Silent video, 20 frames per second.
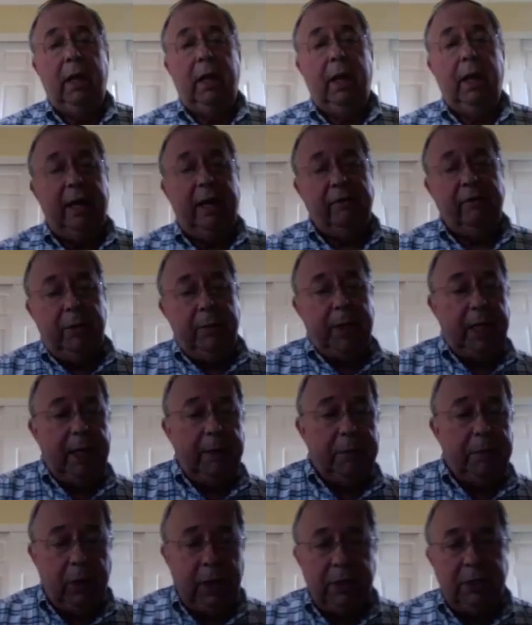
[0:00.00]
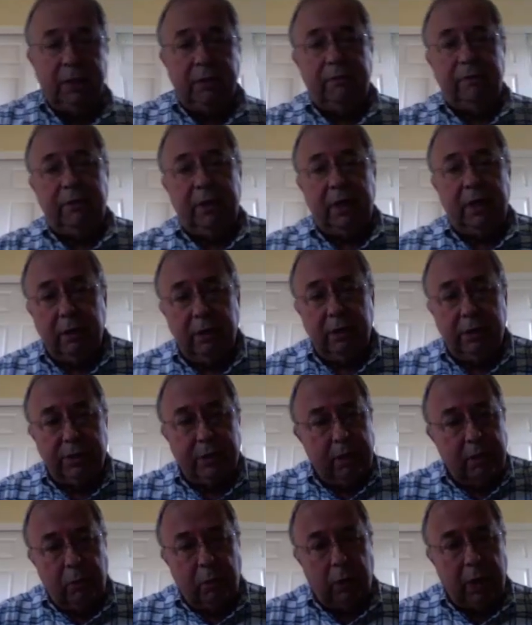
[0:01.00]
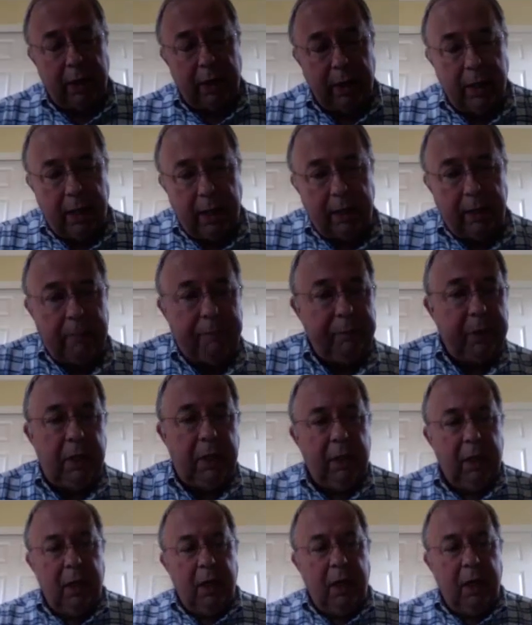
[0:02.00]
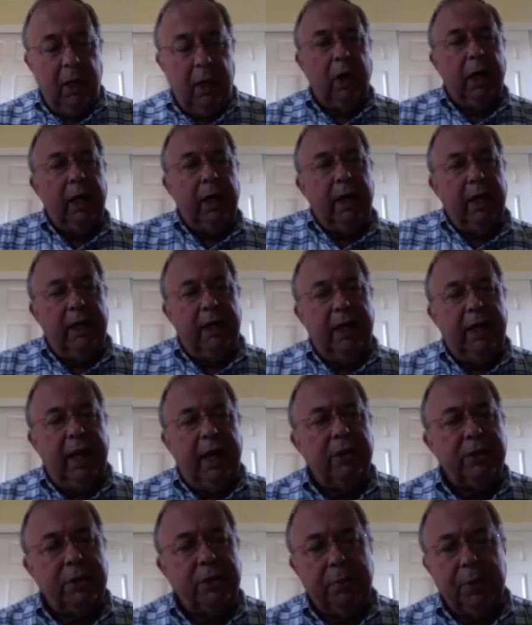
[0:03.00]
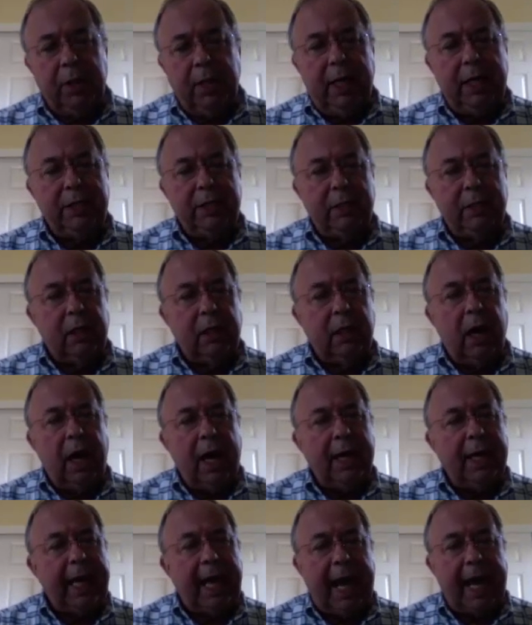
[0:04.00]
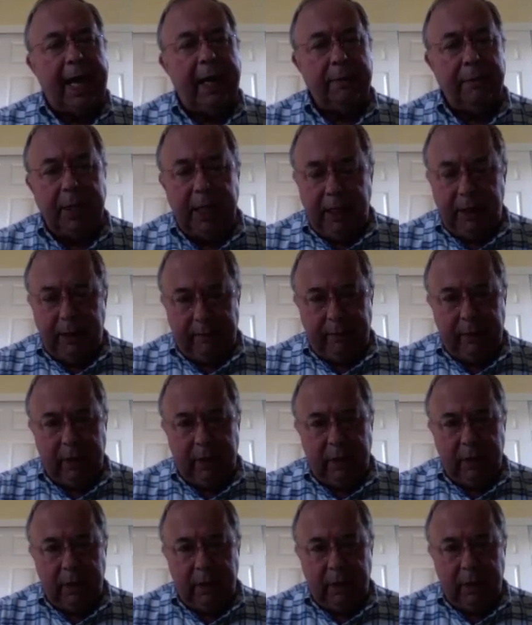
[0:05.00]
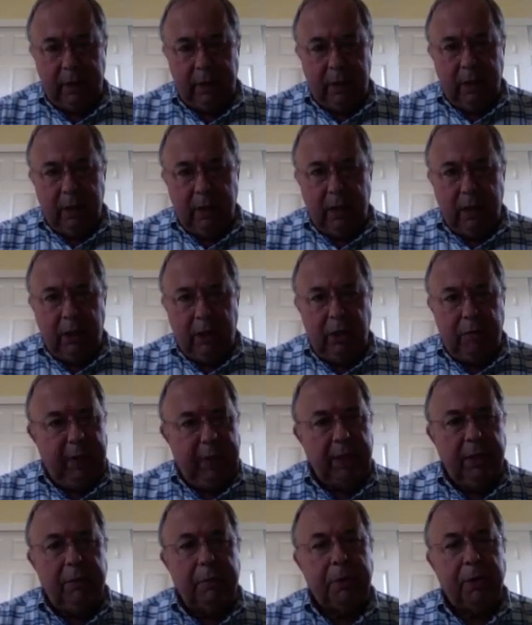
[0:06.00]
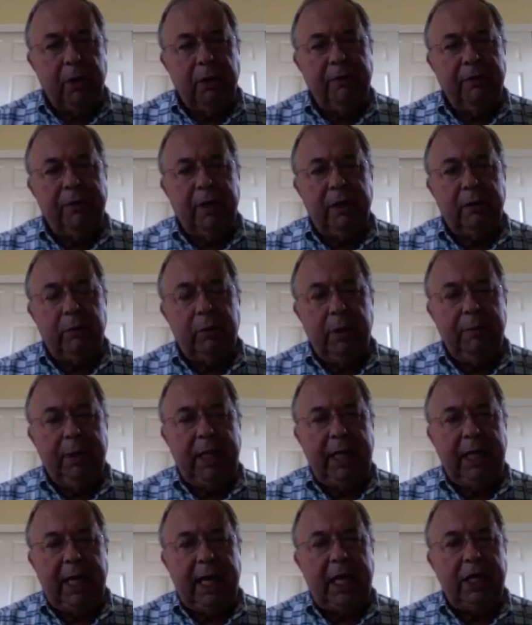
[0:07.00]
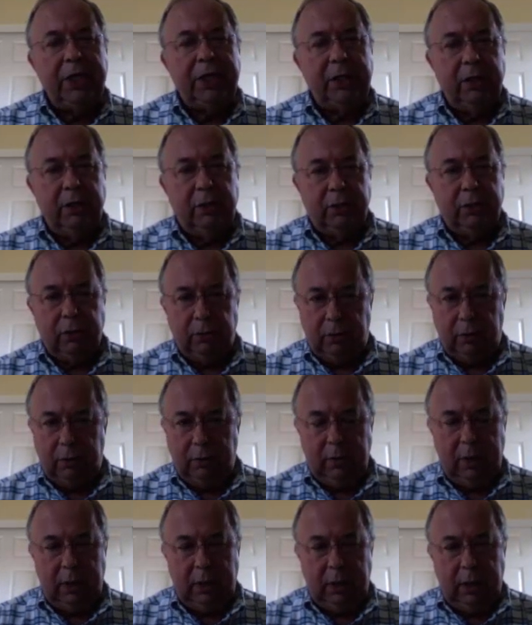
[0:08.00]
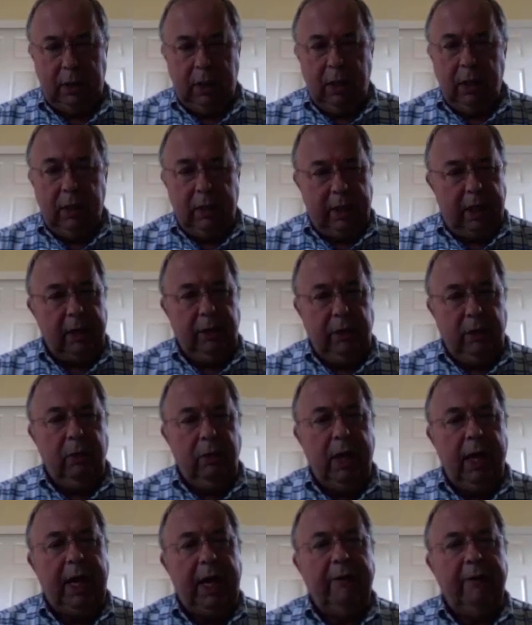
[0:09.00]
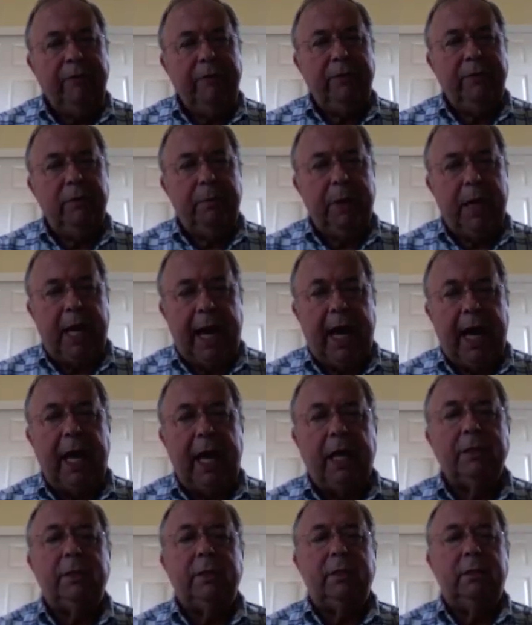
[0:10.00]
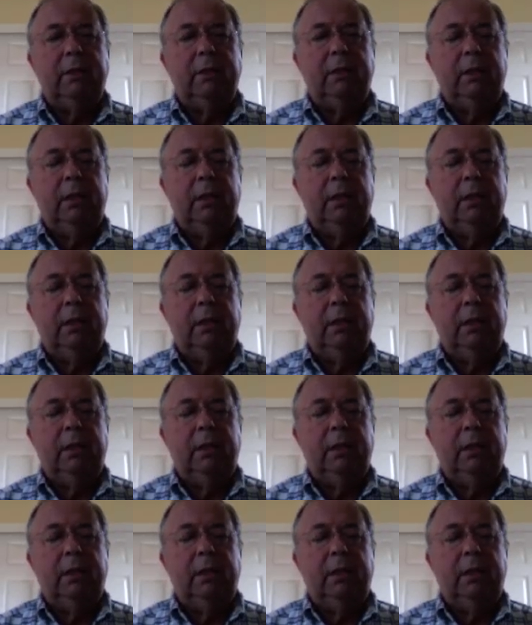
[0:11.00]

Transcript: And everybody points the fingers at one another. Well, there's a place, the Khan Academy could be the perfect remediation tool that you have to pass